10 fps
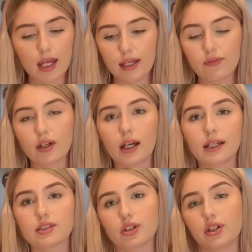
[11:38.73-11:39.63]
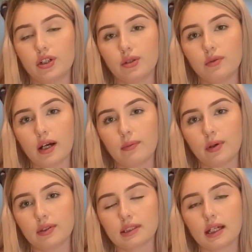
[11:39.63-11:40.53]
If you guys are new, I
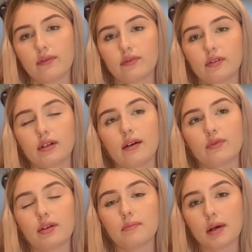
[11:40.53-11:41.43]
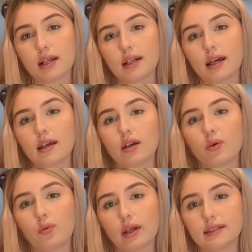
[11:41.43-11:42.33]
post every Monday,
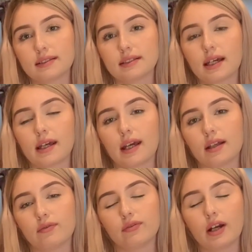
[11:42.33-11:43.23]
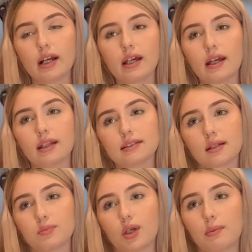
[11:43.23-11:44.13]
Wednesday, and Friday, and
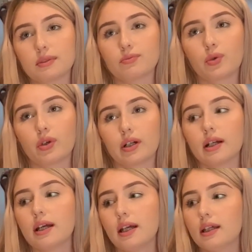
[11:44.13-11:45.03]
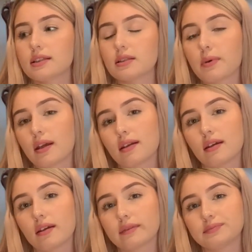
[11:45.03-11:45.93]
sometimes more,
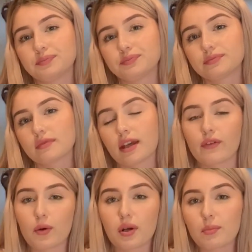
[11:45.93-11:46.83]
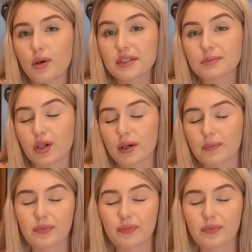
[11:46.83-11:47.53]
depending if I want to post more.